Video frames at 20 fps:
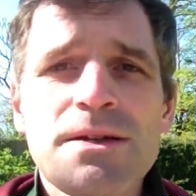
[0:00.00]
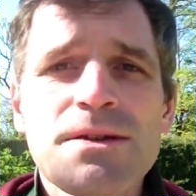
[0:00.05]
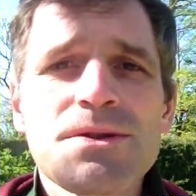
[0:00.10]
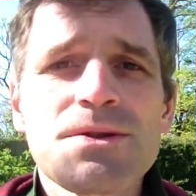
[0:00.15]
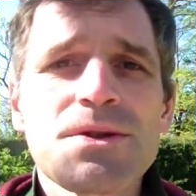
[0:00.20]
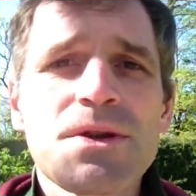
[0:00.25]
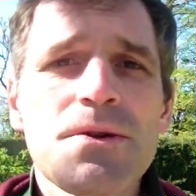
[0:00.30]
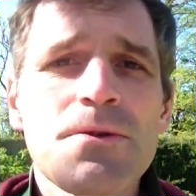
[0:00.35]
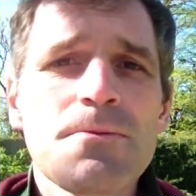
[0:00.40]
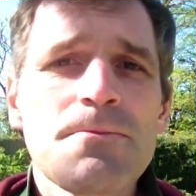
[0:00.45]

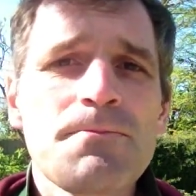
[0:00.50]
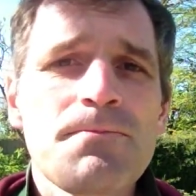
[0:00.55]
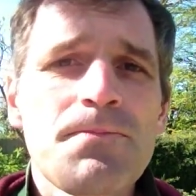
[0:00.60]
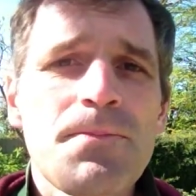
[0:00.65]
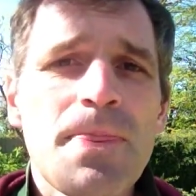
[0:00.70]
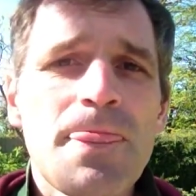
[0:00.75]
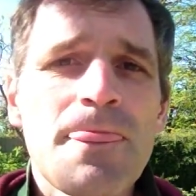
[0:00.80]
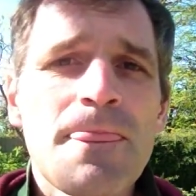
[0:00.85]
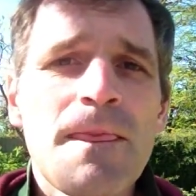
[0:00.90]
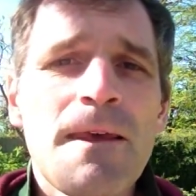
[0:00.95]
So,
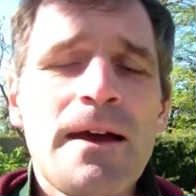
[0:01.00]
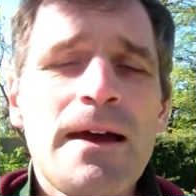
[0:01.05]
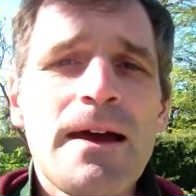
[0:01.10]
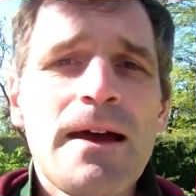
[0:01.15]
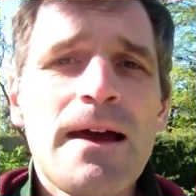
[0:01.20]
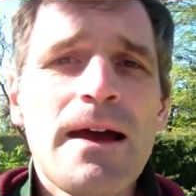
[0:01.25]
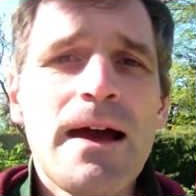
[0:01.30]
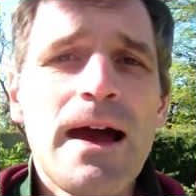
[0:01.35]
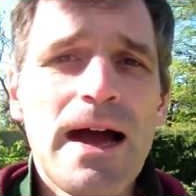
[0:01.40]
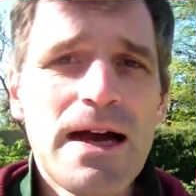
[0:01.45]

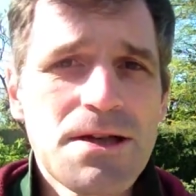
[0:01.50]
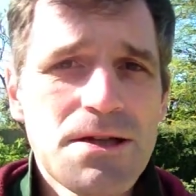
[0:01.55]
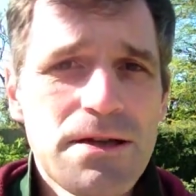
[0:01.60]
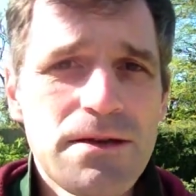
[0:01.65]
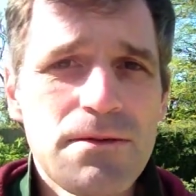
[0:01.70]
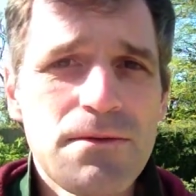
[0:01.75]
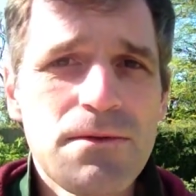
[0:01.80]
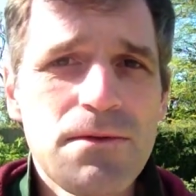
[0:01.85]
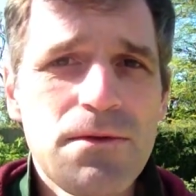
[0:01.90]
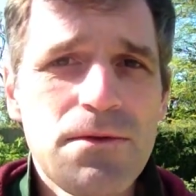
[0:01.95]

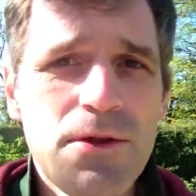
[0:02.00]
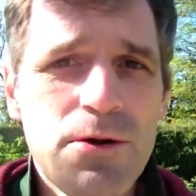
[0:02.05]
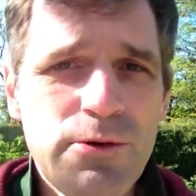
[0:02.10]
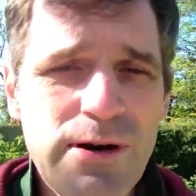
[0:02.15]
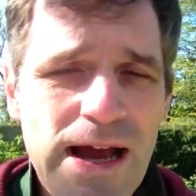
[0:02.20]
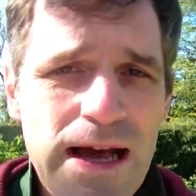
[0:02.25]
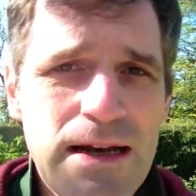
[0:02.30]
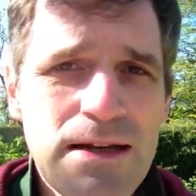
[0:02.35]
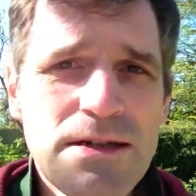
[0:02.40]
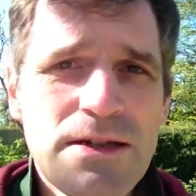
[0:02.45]
actually, the
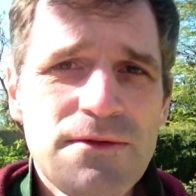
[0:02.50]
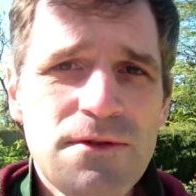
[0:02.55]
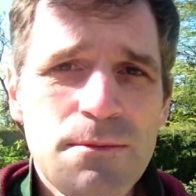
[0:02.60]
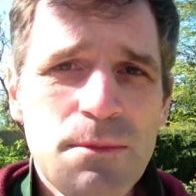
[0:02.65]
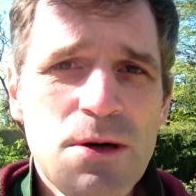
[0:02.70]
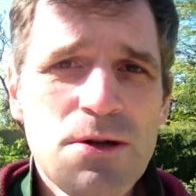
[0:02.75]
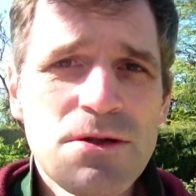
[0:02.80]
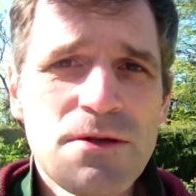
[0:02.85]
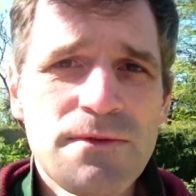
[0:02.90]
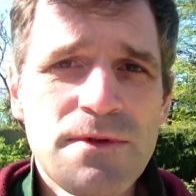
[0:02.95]
reality for
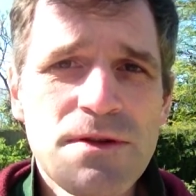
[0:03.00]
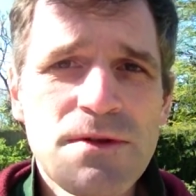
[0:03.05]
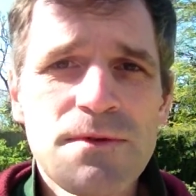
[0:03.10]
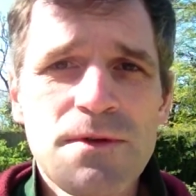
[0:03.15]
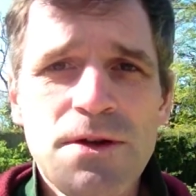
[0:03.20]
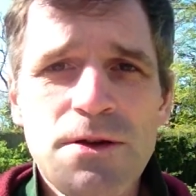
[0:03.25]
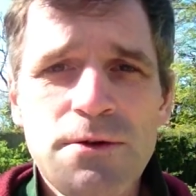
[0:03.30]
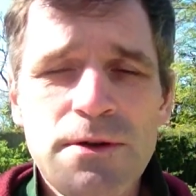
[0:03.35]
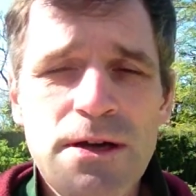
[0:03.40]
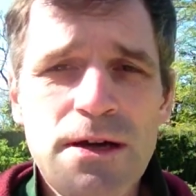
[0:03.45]
most of us,
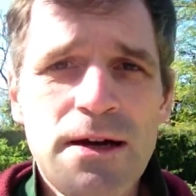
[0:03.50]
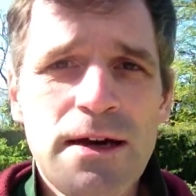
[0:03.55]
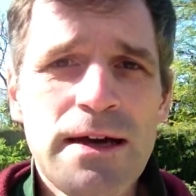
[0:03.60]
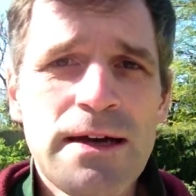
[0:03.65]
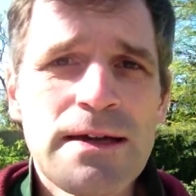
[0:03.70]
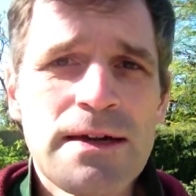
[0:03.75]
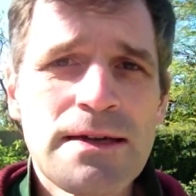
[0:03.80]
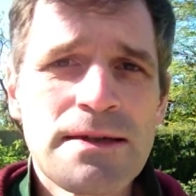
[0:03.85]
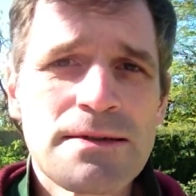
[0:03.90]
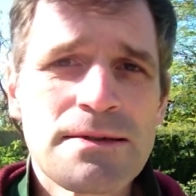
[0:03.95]
for you and
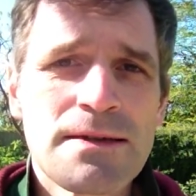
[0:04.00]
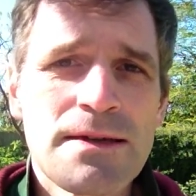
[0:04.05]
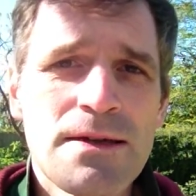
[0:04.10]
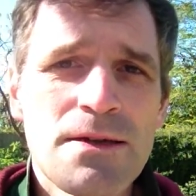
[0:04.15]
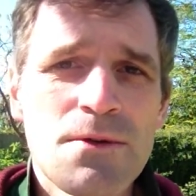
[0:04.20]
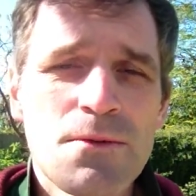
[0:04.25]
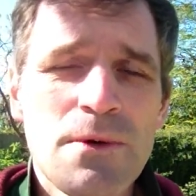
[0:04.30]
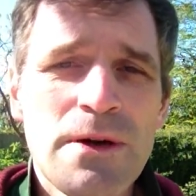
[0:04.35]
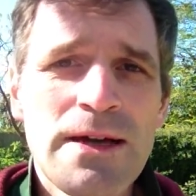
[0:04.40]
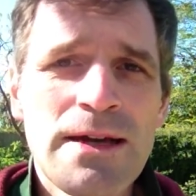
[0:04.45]
I, is
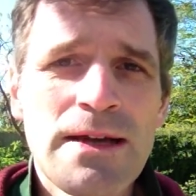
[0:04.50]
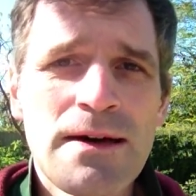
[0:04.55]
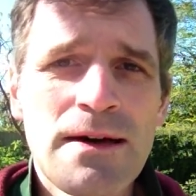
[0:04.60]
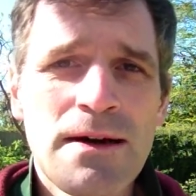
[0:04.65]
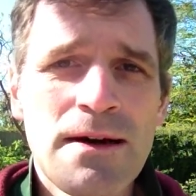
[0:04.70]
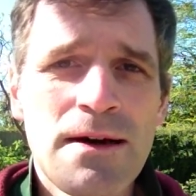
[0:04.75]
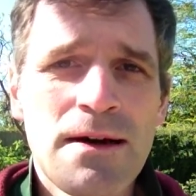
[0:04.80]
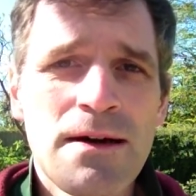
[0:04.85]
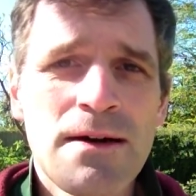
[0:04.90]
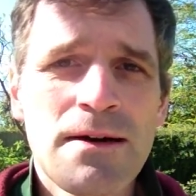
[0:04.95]
that
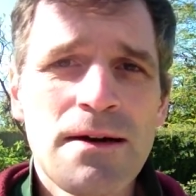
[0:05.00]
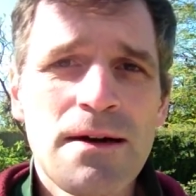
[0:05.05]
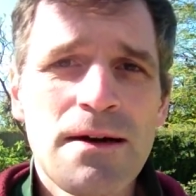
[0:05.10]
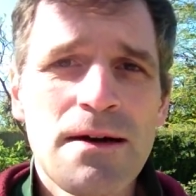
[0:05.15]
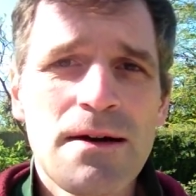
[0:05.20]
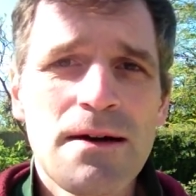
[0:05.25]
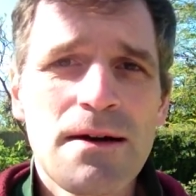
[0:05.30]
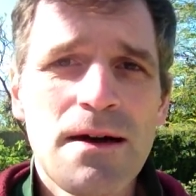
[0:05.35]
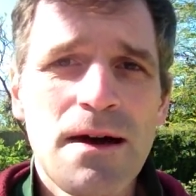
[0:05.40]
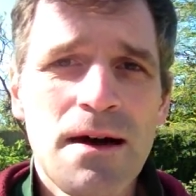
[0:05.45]

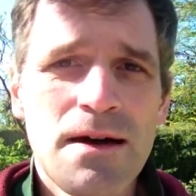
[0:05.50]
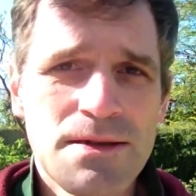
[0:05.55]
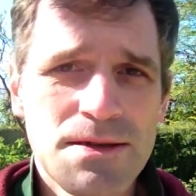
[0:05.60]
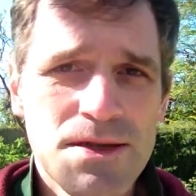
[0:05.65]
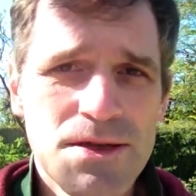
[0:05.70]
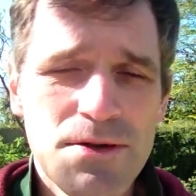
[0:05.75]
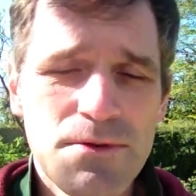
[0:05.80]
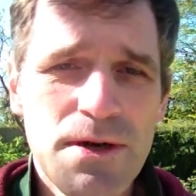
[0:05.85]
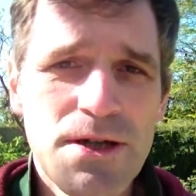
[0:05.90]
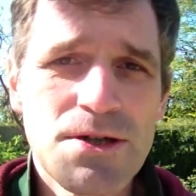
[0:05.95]
our
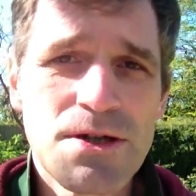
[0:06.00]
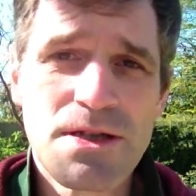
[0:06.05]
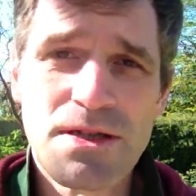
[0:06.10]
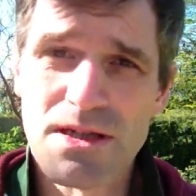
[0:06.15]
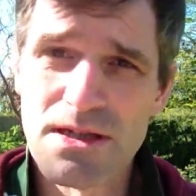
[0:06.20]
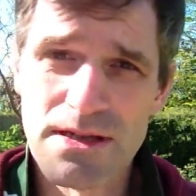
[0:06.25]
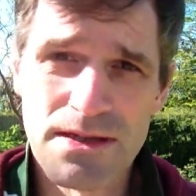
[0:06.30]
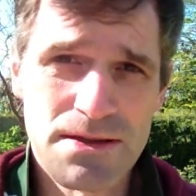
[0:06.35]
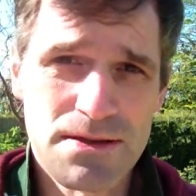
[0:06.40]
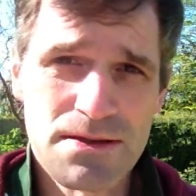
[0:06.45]
situation
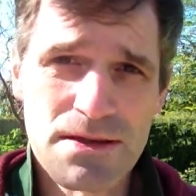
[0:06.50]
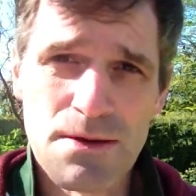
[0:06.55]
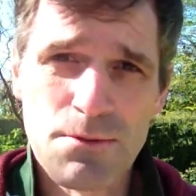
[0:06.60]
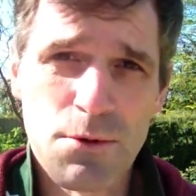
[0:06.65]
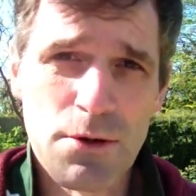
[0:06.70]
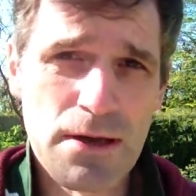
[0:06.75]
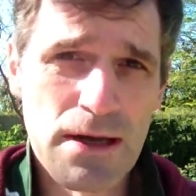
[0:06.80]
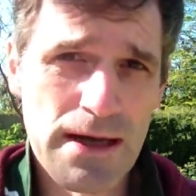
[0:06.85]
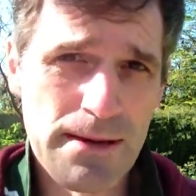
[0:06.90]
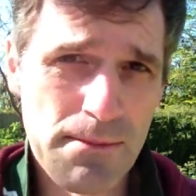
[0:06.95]
is
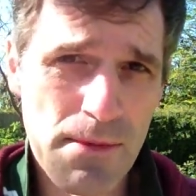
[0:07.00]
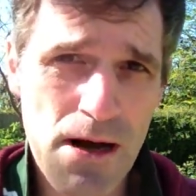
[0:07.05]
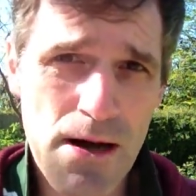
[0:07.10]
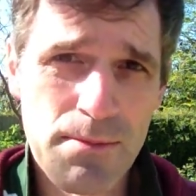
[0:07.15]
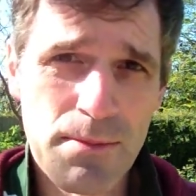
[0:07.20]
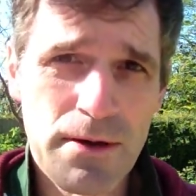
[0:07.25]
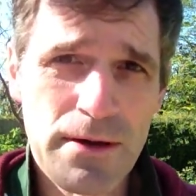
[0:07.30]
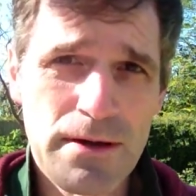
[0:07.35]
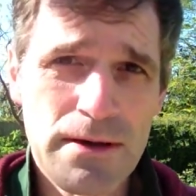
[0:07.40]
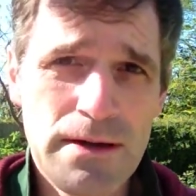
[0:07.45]
somewhat like
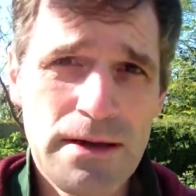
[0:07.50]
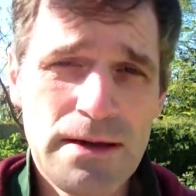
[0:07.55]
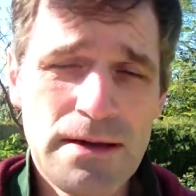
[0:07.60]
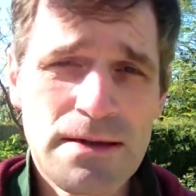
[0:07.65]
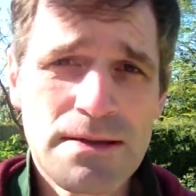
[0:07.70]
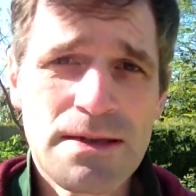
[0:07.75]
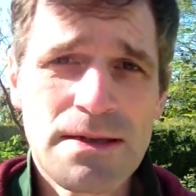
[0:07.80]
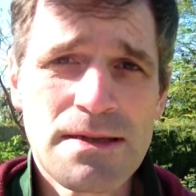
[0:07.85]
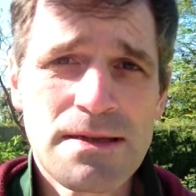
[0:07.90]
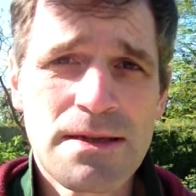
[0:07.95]
Marpa, in
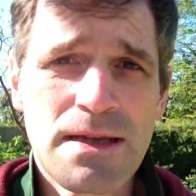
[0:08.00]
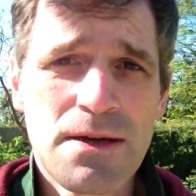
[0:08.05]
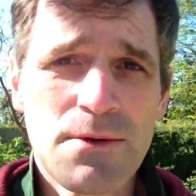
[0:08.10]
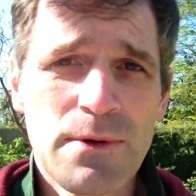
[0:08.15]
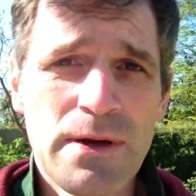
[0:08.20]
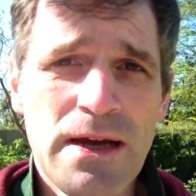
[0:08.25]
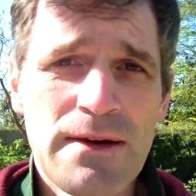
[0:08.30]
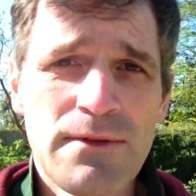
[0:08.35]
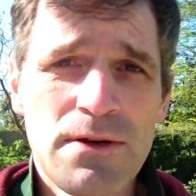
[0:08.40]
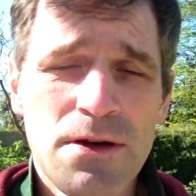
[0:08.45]
the sense that
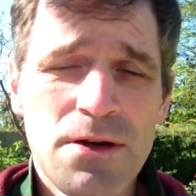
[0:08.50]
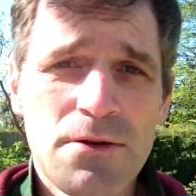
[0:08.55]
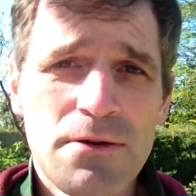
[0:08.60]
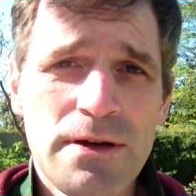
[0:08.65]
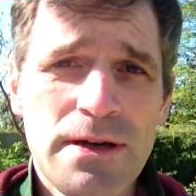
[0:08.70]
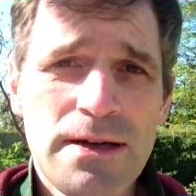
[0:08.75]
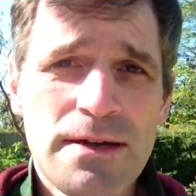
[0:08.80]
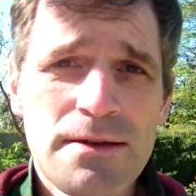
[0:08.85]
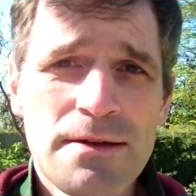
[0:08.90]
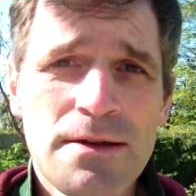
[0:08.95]
we have a
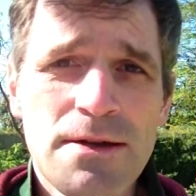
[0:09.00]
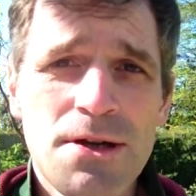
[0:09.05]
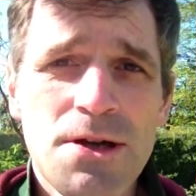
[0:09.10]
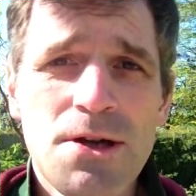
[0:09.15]
career,